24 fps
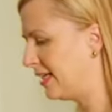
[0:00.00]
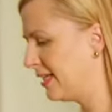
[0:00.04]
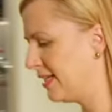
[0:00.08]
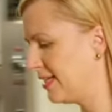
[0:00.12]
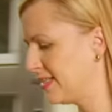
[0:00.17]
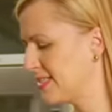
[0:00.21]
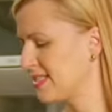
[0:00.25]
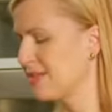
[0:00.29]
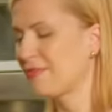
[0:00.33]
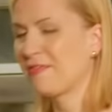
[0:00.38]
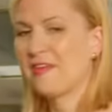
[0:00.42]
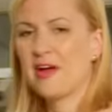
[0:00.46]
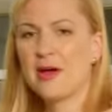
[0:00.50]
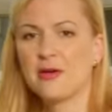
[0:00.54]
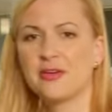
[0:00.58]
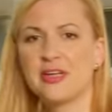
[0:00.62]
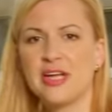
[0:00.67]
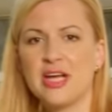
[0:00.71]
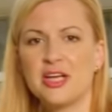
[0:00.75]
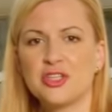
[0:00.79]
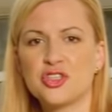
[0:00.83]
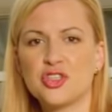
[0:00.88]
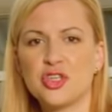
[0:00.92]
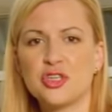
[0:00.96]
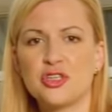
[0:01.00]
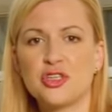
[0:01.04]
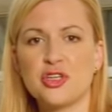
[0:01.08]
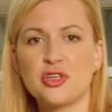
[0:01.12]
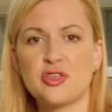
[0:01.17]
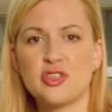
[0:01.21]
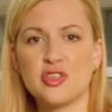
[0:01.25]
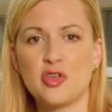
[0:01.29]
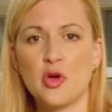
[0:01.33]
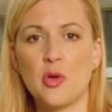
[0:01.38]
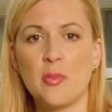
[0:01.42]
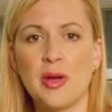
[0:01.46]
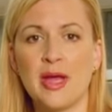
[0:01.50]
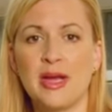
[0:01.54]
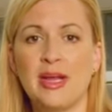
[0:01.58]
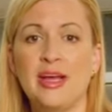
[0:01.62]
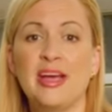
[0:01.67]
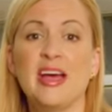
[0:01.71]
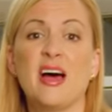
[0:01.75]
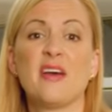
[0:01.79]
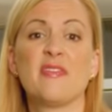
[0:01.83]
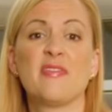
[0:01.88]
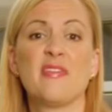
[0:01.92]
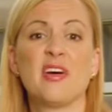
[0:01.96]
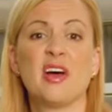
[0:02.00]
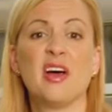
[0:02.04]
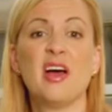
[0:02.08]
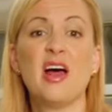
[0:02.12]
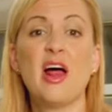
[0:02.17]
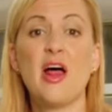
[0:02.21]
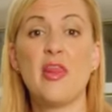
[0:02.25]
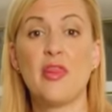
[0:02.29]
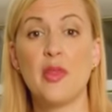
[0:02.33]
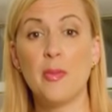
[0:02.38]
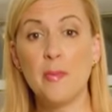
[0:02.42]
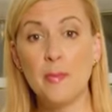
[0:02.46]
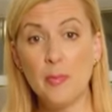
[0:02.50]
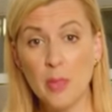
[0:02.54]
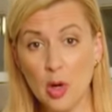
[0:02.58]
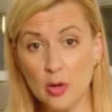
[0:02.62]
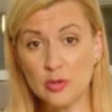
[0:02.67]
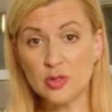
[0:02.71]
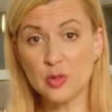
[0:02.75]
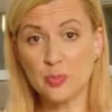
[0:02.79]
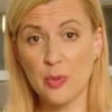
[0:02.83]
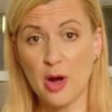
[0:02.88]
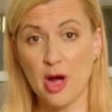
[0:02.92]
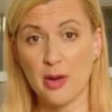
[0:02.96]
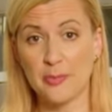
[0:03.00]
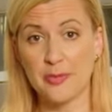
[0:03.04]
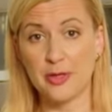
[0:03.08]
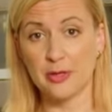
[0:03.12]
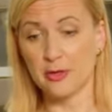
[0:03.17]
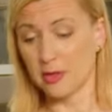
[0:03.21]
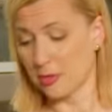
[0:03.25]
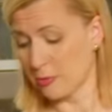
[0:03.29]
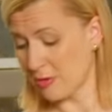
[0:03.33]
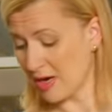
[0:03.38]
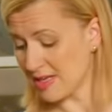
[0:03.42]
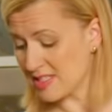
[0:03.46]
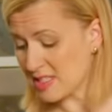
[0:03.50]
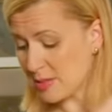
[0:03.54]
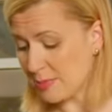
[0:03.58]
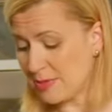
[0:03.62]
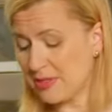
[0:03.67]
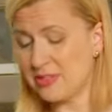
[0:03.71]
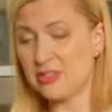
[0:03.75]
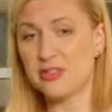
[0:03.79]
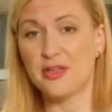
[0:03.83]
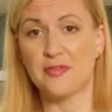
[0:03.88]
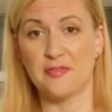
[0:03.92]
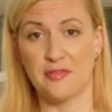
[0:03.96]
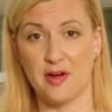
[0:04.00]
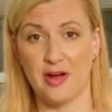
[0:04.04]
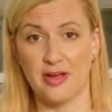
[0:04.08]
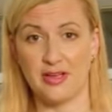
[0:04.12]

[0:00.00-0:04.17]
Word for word: is the foundation to so many of the most popular recipes you